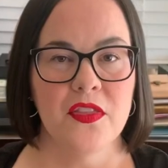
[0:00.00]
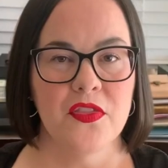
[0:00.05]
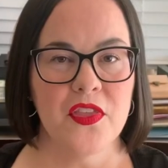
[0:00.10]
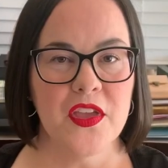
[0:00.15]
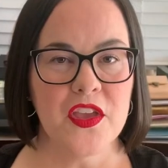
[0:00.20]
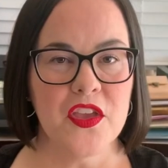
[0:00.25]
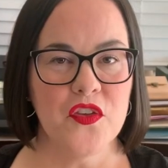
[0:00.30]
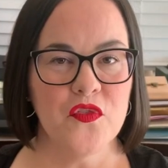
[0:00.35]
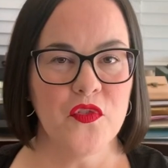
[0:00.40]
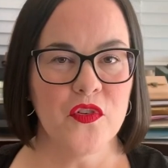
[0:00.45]

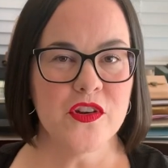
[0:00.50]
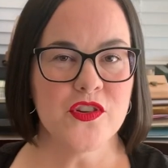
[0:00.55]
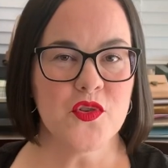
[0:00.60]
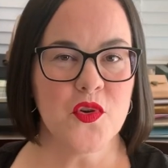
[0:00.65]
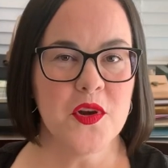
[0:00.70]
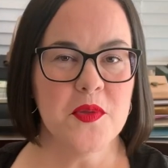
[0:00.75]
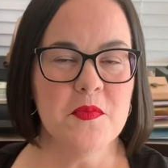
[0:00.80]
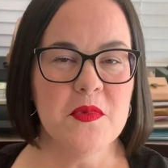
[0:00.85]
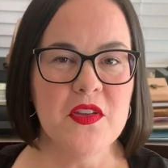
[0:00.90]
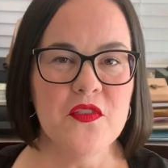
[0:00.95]
Thank you for
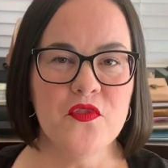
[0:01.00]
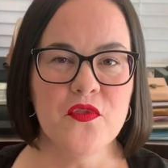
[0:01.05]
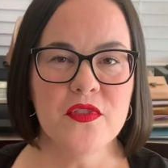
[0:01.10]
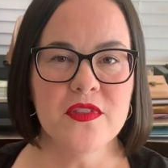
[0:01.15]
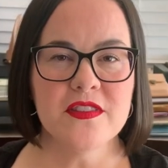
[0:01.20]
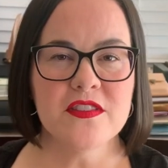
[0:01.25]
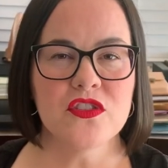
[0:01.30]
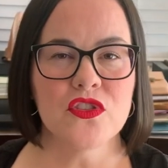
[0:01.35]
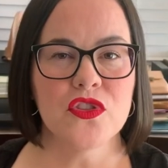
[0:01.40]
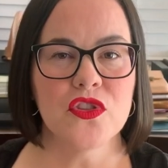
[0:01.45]
joining me for
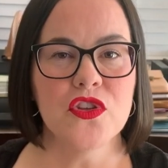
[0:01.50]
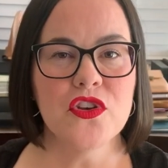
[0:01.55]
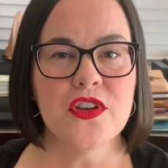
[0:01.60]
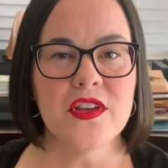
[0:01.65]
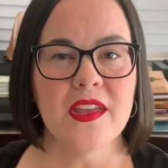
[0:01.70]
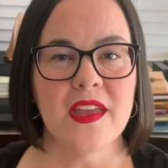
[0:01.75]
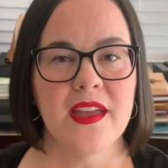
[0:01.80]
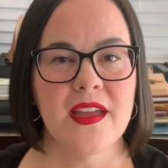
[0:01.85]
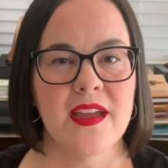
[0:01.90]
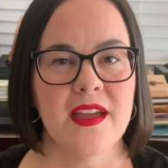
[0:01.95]
this
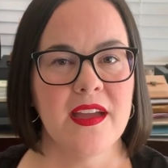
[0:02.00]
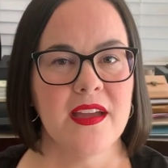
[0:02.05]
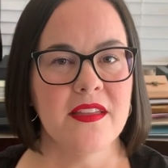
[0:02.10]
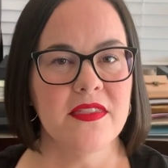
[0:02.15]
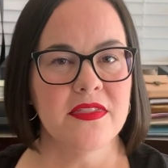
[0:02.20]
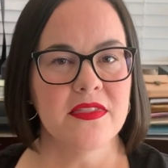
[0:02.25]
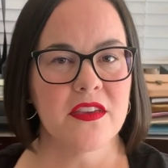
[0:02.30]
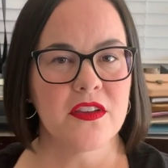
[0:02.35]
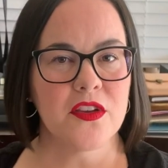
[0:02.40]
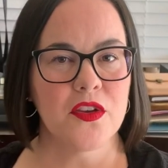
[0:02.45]
look
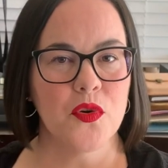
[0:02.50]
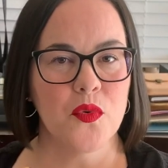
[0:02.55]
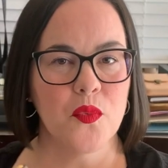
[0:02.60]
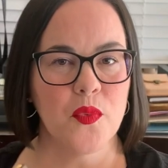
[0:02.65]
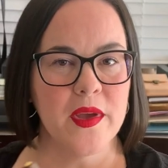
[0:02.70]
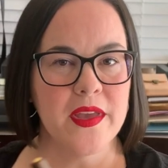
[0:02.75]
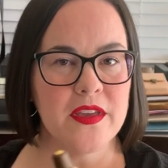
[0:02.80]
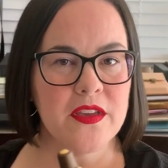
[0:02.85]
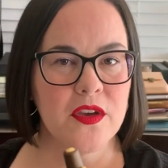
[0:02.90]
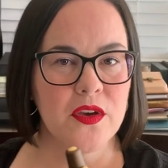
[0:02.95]
at the
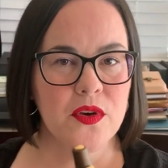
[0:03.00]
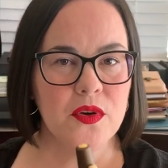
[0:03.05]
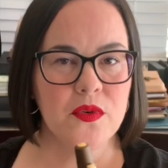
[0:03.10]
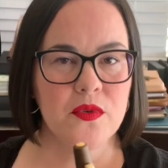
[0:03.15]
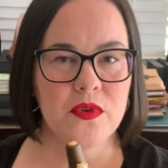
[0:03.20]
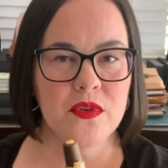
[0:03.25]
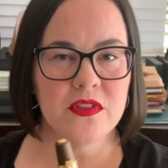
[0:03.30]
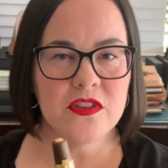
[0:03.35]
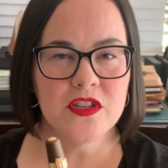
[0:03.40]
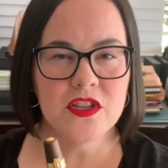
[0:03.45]

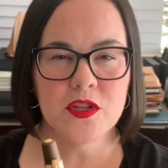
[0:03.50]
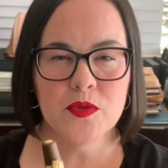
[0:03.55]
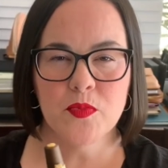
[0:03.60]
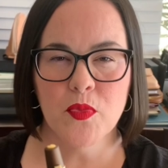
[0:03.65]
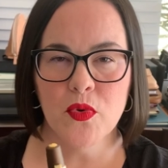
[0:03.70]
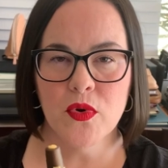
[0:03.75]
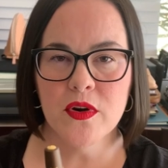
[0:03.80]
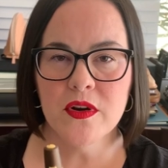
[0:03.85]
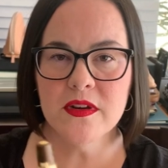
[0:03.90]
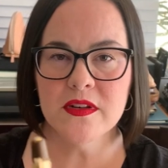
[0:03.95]
Kaweco
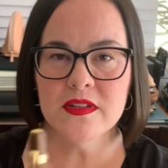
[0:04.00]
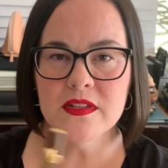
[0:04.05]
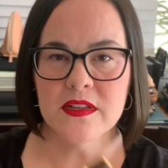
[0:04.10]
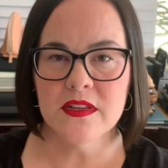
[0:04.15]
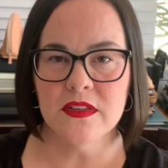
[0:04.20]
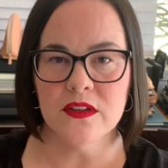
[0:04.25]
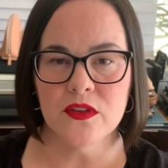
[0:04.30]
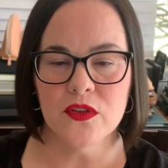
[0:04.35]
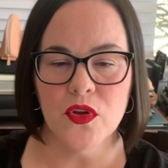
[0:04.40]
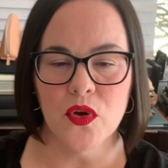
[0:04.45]
Sport
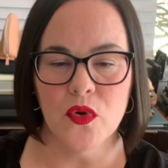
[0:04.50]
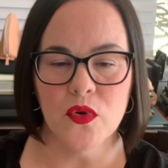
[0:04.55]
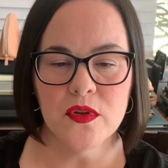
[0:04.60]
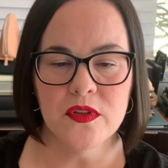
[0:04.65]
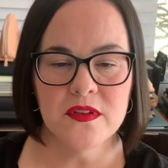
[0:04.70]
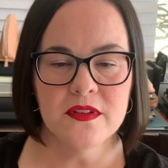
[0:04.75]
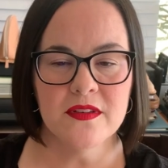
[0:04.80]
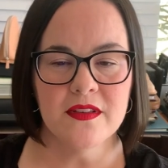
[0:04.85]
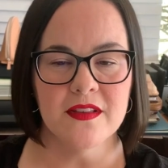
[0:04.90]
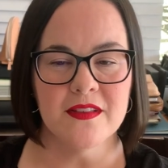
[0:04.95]
and
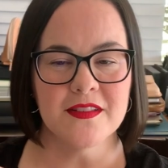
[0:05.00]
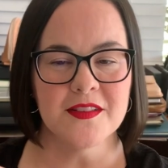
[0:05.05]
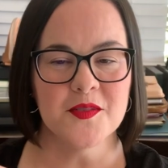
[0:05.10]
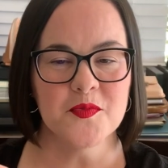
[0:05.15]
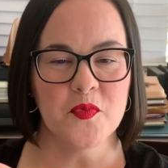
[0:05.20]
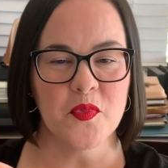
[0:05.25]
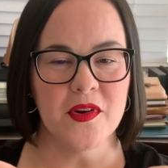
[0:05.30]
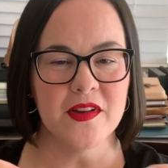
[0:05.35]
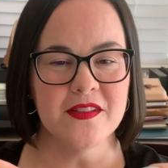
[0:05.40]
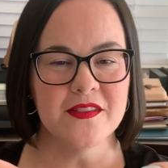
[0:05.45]
Golden
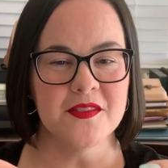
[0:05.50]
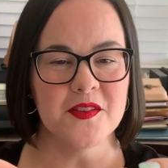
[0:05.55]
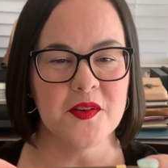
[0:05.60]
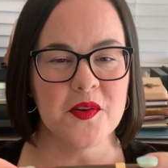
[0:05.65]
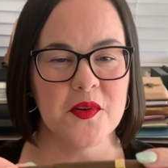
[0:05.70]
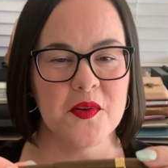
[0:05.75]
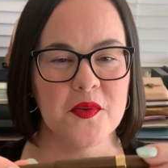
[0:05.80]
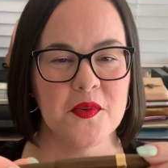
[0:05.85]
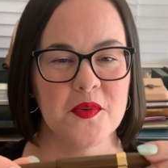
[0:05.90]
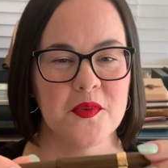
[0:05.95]

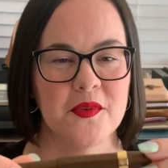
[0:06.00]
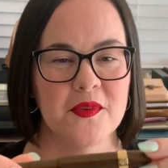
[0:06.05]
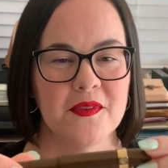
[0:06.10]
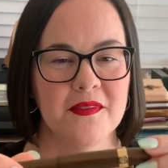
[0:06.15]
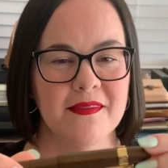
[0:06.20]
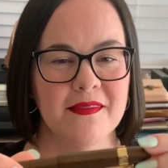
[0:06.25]
Espresso.